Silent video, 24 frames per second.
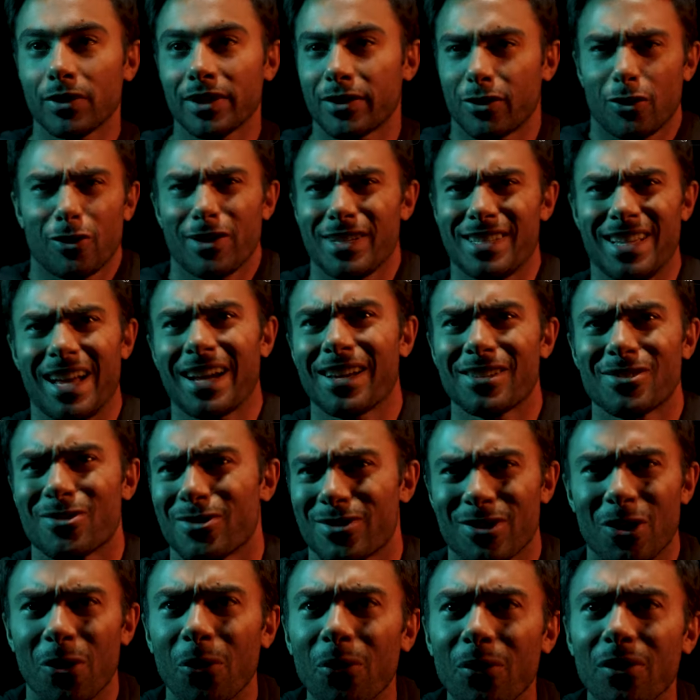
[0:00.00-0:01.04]
Only thirty this? seconds
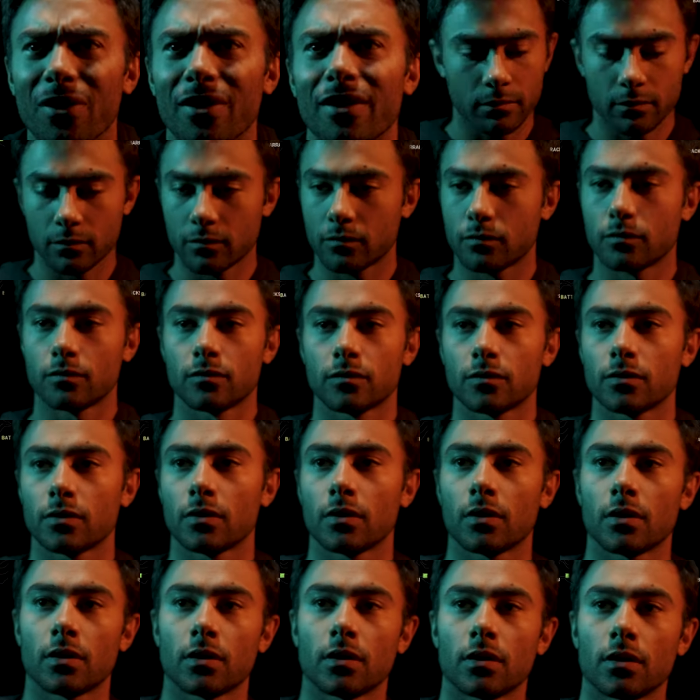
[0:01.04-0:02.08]
or so. We said we'd start
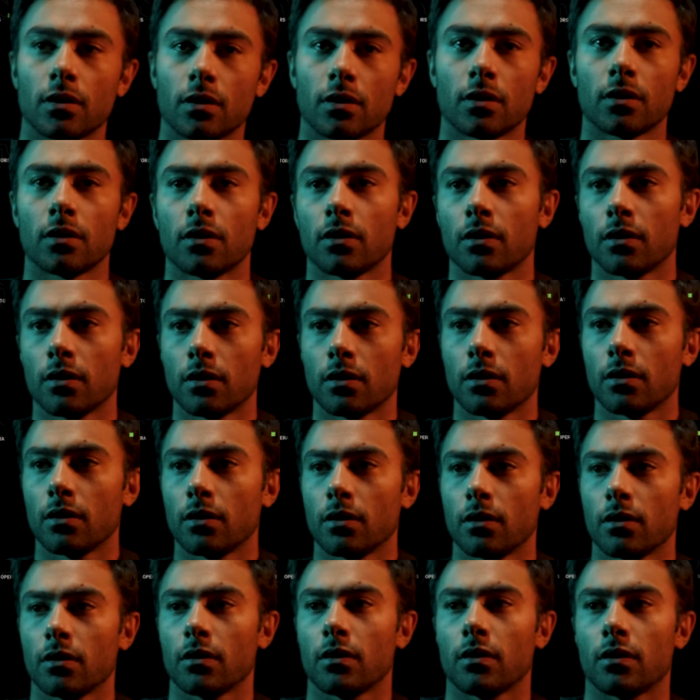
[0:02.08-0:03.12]
at We'll eight. just get you on the
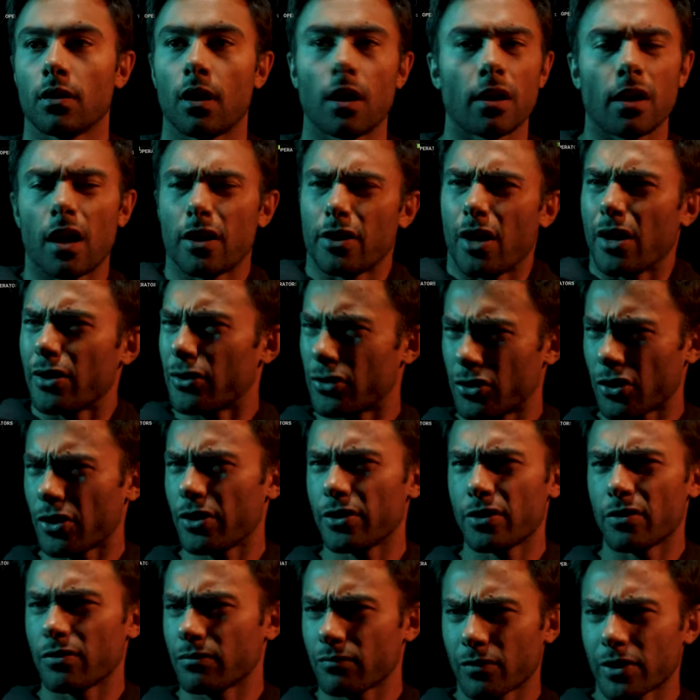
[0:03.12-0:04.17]
next round, all right? Are, are you sure
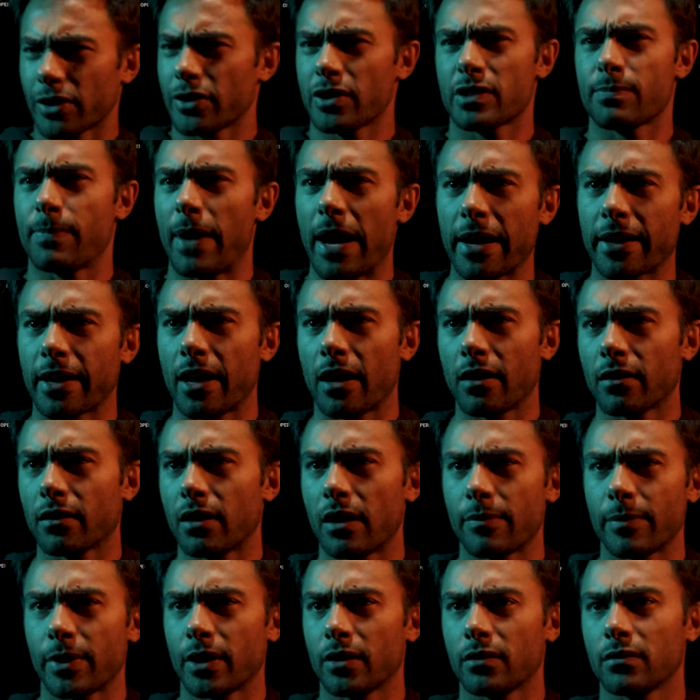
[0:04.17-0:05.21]
you don't want to just back
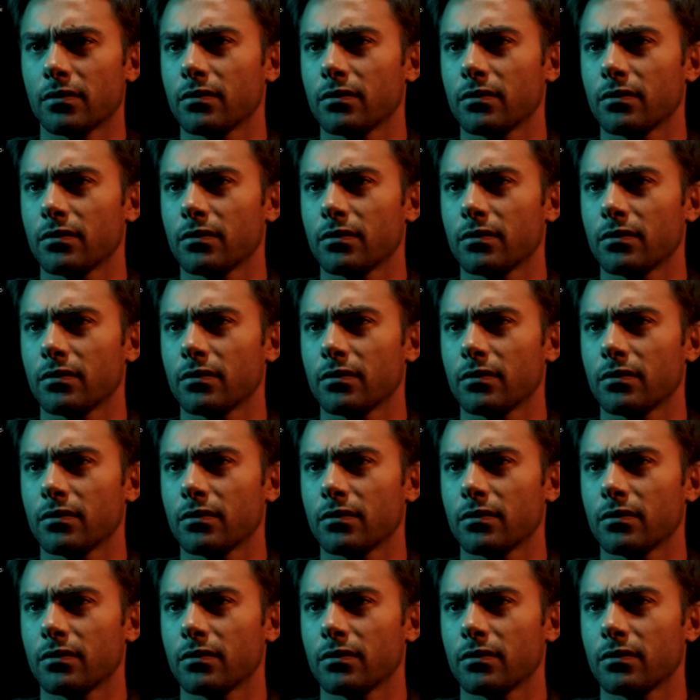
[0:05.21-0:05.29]
out? I mean...